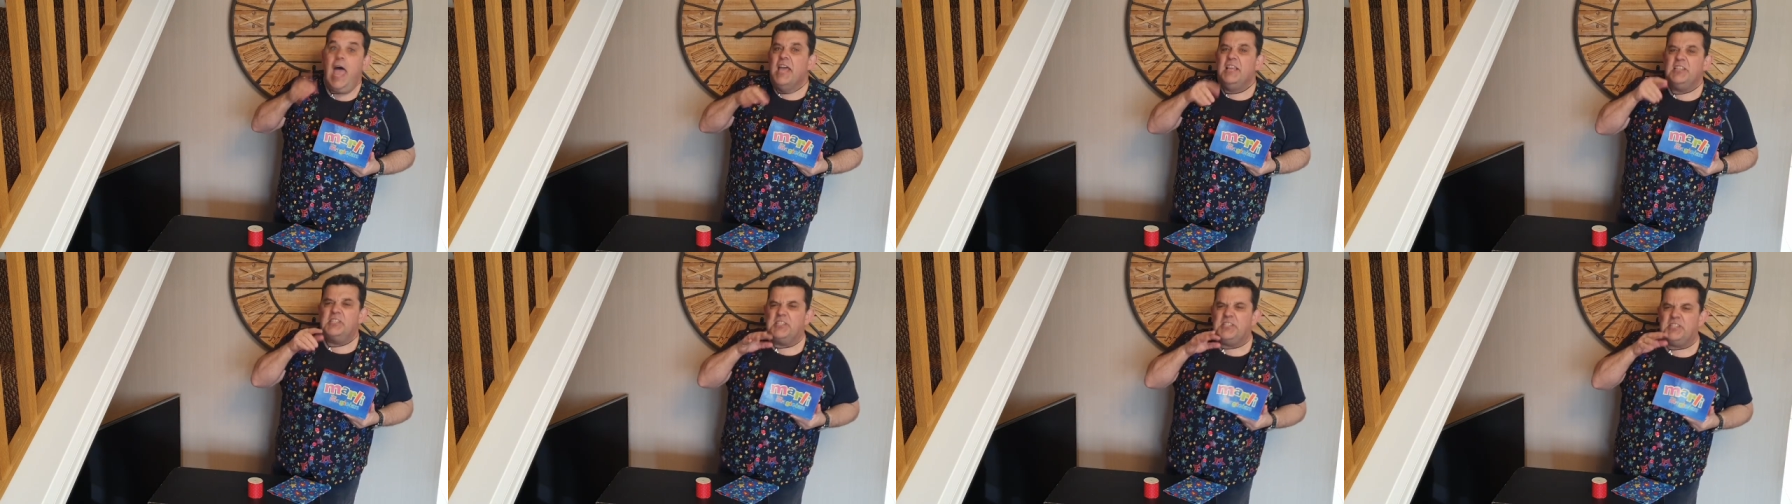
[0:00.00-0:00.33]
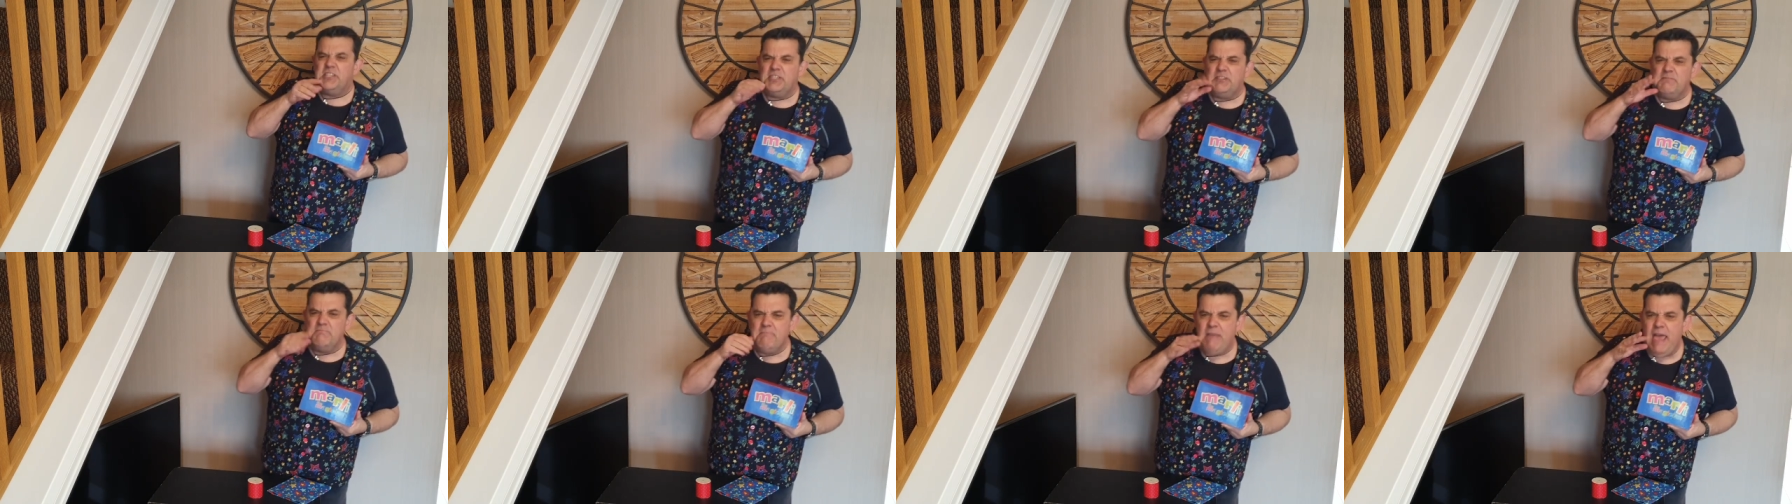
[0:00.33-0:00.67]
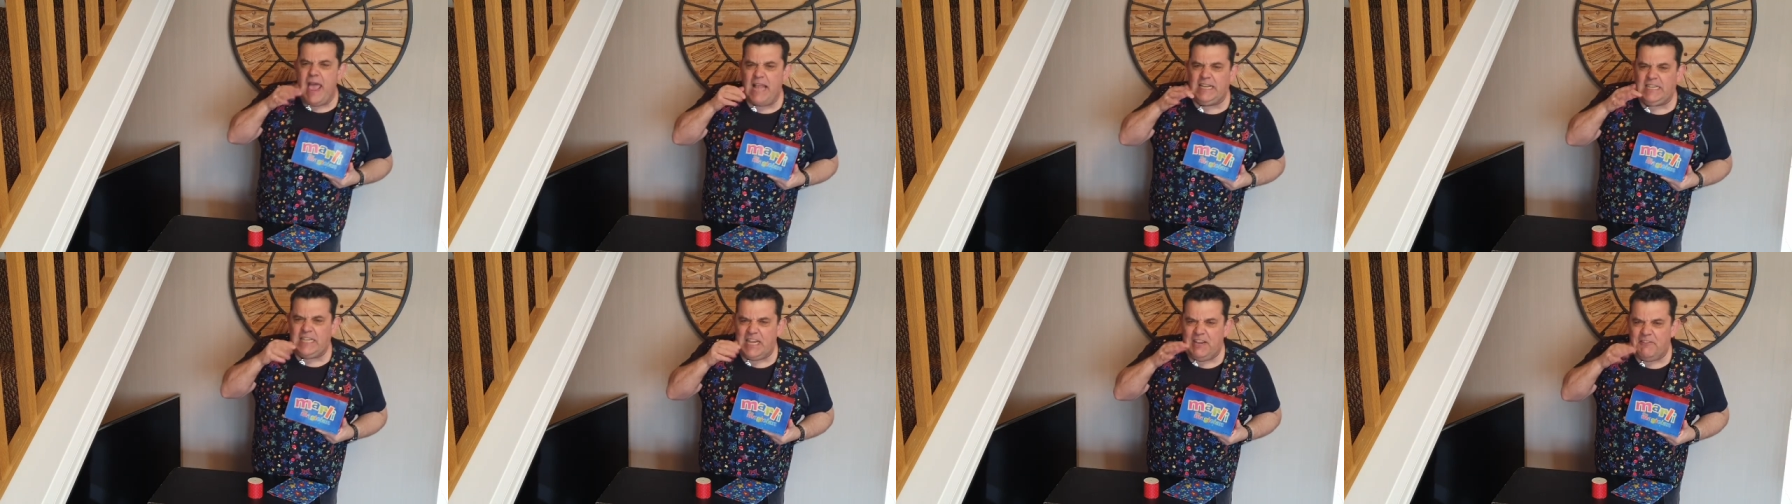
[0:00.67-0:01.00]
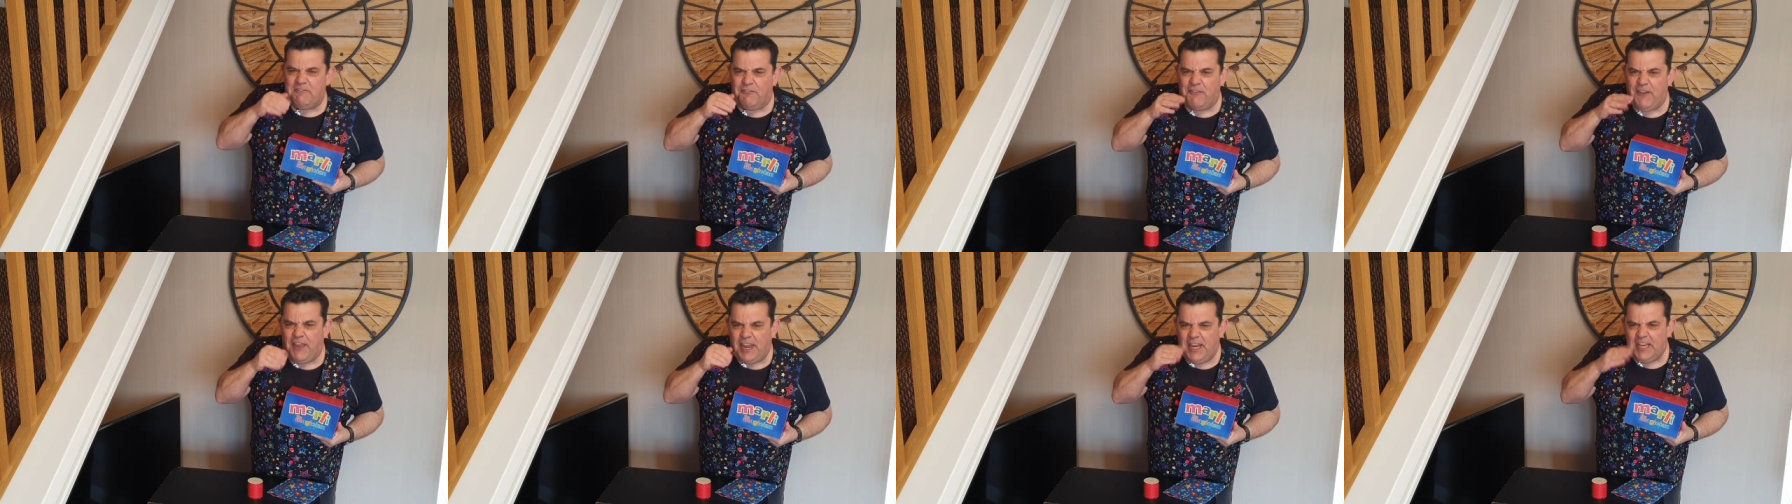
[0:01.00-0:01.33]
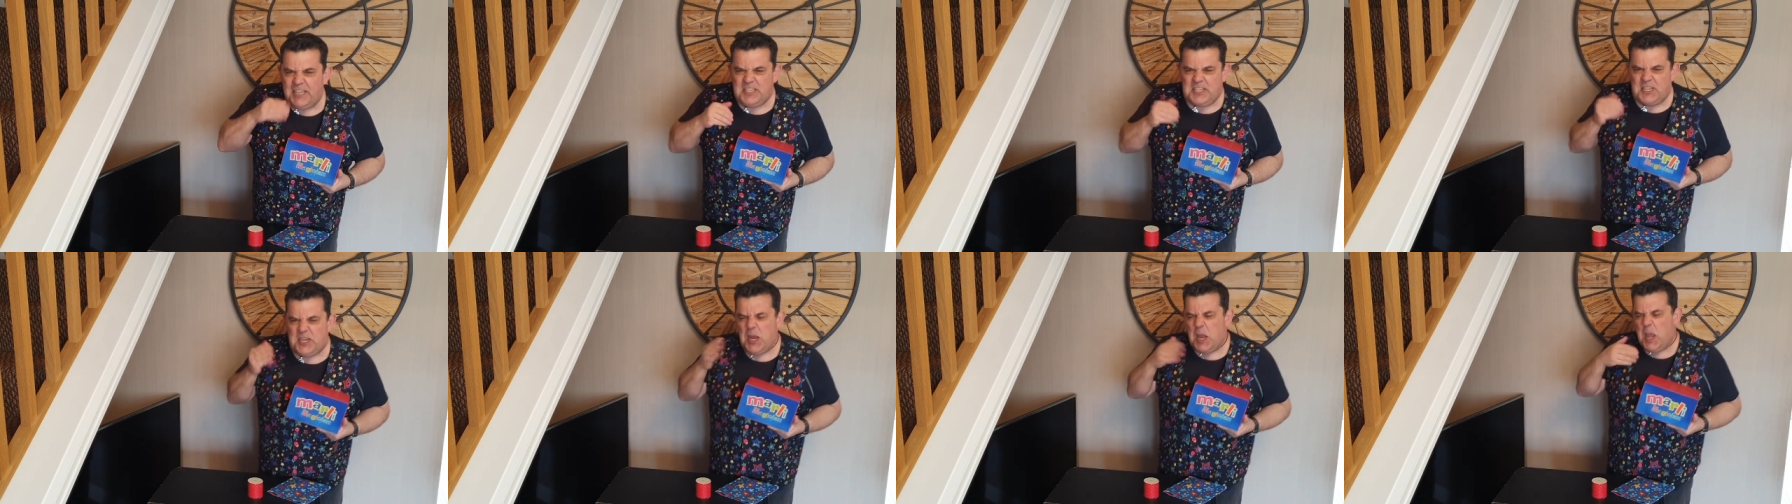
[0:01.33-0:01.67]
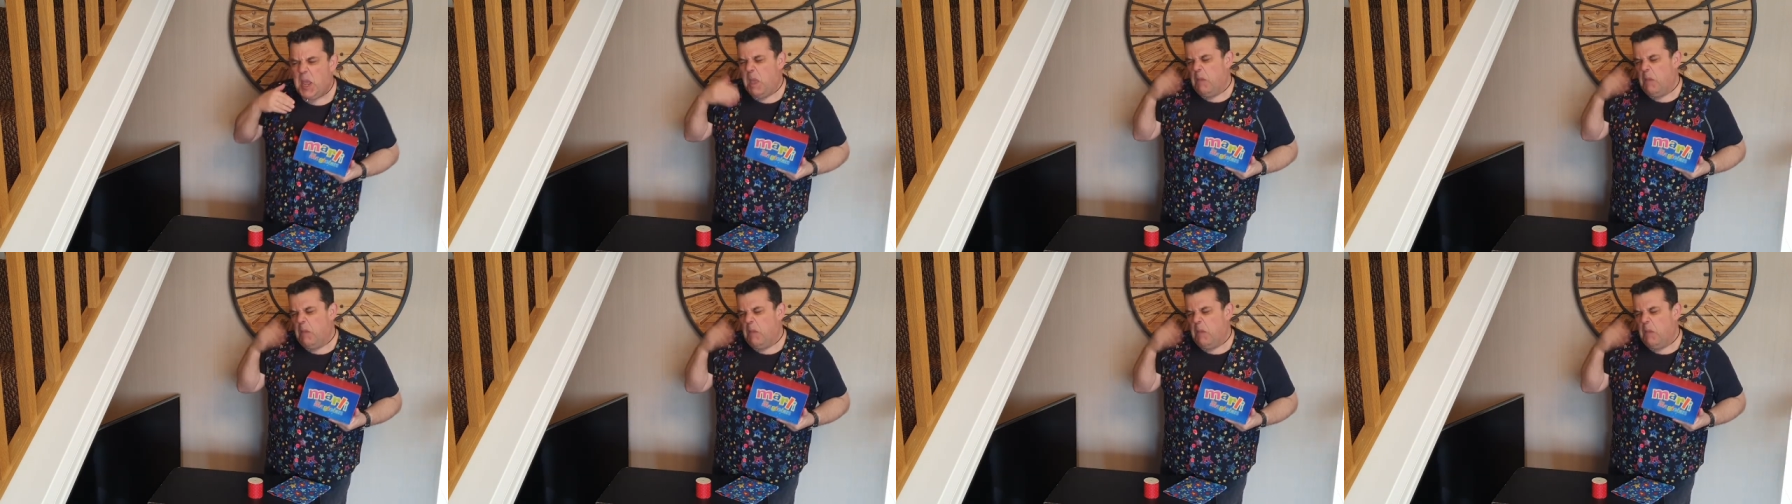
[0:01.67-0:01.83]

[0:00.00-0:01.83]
Smelly feet.